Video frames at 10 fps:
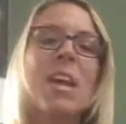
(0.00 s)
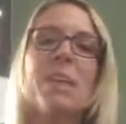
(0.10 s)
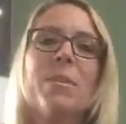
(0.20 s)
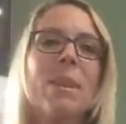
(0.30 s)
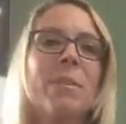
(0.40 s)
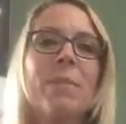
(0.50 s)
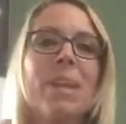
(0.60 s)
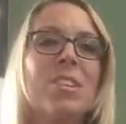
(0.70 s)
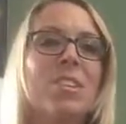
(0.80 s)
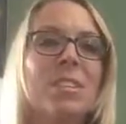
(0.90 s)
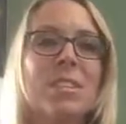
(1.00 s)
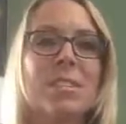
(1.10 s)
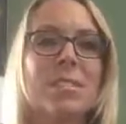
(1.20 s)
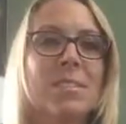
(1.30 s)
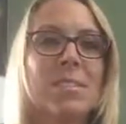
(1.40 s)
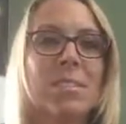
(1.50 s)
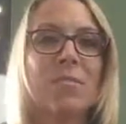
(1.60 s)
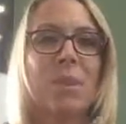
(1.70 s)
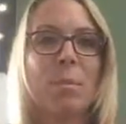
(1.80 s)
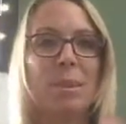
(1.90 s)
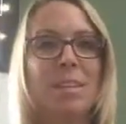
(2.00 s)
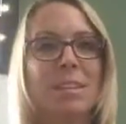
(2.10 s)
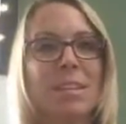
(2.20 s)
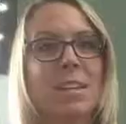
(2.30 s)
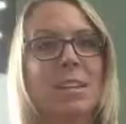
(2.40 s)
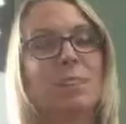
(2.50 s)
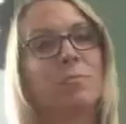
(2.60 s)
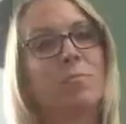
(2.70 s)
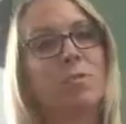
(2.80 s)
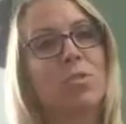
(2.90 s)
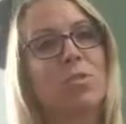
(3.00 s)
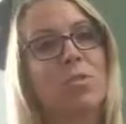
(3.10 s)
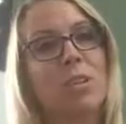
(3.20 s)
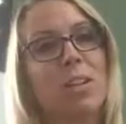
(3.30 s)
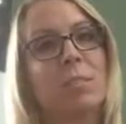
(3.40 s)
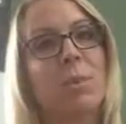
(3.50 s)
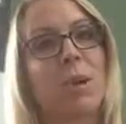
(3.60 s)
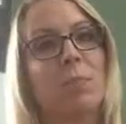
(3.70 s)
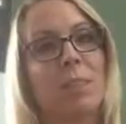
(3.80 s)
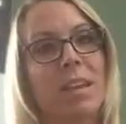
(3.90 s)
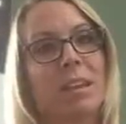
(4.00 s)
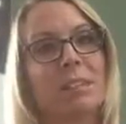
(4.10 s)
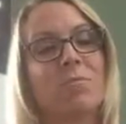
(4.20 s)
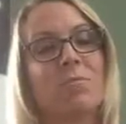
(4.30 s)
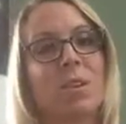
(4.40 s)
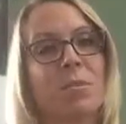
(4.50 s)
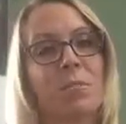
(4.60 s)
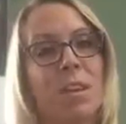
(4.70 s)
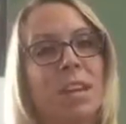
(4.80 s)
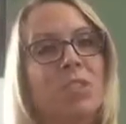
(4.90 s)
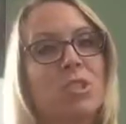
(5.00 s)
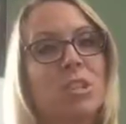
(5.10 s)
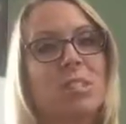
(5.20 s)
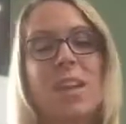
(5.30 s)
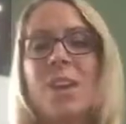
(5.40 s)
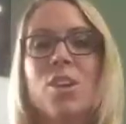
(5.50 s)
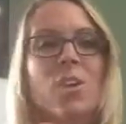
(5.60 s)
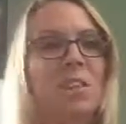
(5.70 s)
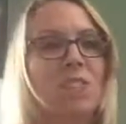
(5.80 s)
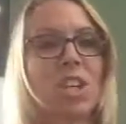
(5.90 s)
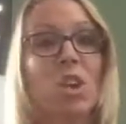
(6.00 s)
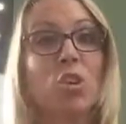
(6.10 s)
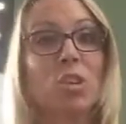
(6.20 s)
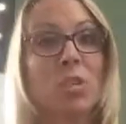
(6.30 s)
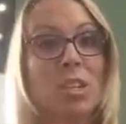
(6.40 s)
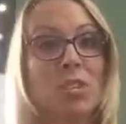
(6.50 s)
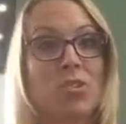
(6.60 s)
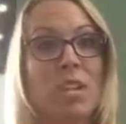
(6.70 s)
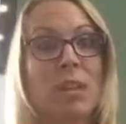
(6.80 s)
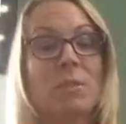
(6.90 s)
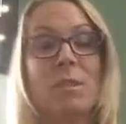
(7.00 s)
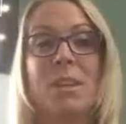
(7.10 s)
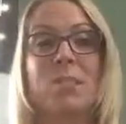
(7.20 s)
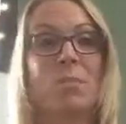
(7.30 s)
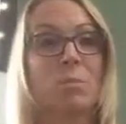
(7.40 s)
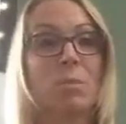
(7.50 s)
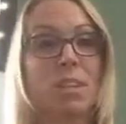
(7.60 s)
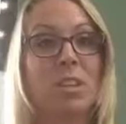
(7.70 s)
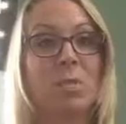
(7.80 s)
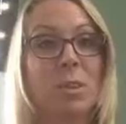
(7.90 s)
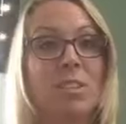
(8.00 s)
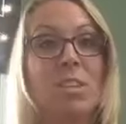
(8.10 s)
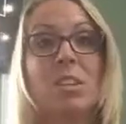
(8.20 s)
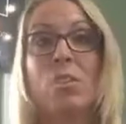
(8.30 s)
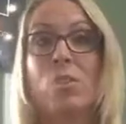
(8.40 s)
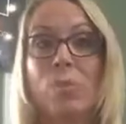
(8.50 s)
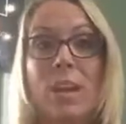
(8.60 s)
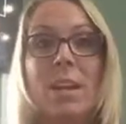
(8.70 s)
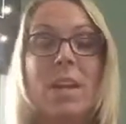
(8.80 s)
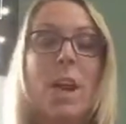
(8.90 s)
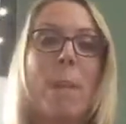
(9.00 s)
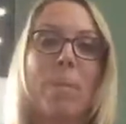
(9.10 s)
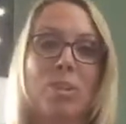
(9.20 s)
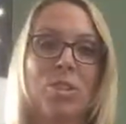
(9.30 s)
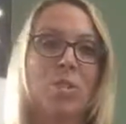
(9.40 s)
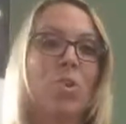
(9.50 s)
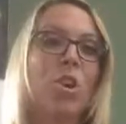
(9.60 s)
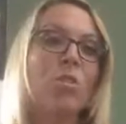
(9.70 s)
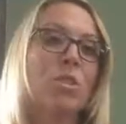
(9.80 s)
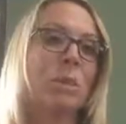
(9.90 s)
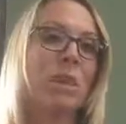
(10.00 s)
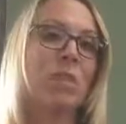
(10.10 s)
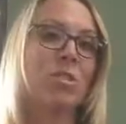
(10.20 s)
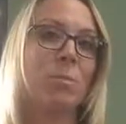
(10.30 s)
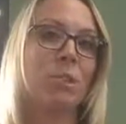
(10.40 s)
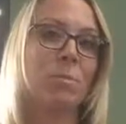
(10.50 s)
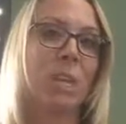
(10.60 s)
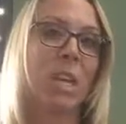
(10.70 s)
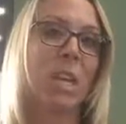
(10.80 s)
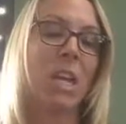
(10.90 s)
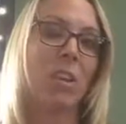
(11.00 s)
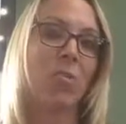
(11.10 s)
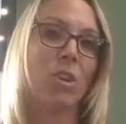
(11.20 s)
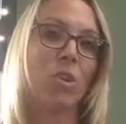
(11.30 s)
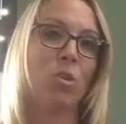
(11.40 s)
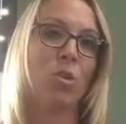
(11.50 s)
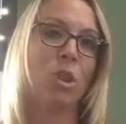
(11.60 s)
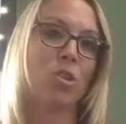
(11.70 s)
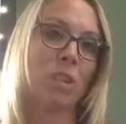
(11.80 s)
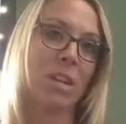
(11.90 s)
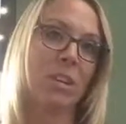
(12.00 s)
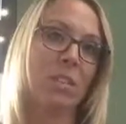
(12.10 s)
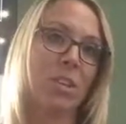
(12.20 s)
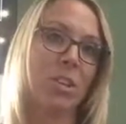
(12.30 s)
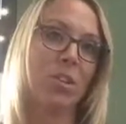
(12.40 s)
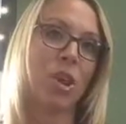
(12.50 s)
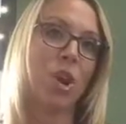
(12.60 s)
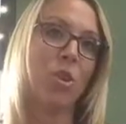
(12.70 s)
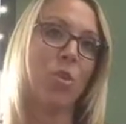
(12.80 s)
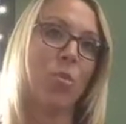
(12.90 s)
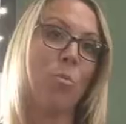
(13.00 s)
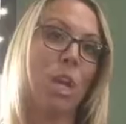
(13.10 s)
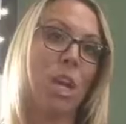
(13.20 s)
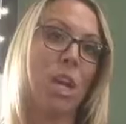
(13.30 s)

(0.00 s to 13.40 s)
And it may just consist of placing 2 nice potted plants in front of the front entrance. You don't have to go to extremes. I mean, if it's within your budget, great, but don't go spending too much money if you are trying to sell your home,